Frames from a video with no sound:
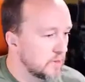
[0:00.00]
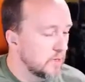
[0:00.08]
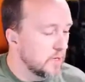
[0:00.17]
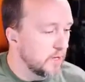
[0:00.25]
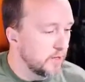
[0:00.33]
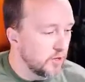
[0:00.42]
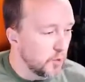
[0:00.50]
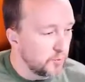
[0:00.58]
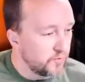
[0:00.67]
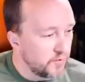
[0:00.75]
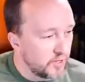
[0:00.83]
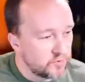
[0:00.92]
And the
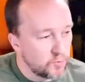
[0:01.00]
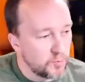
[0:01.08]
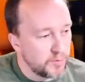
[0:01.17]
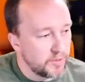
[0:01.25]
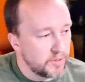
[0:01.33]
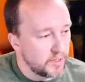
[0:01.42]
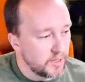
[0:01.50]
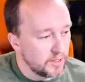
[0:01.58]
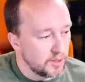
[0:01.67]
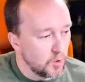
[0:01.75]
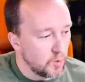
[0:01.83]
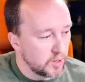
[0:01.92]
open face will be the
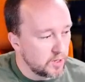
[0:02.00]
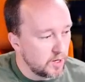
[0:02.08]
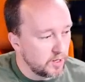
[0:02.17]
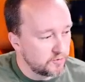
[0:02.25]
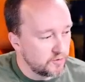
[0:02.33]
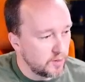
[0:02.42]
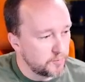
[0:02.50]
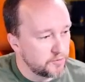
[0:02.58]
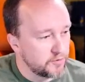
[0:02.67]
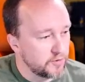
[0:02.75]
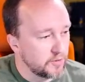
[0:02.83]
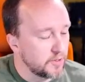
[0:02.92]
lower cost
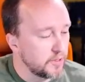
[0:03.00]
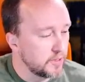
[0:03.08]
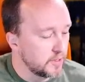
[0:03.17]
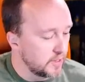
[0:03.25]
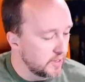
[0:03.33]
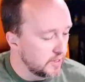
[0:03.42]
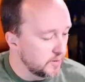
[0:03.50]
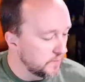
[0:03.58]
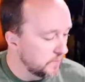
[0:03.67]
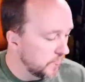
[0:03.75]
option. And